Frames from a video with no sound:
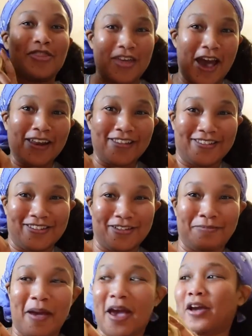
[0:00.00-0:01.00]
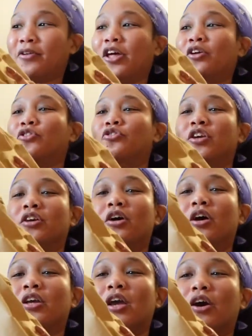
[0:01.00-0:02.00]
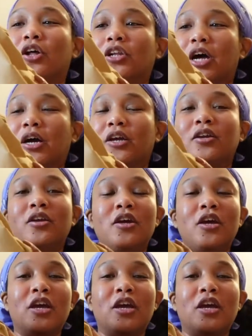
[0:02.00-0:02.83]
That is this bag. Like looking on it online,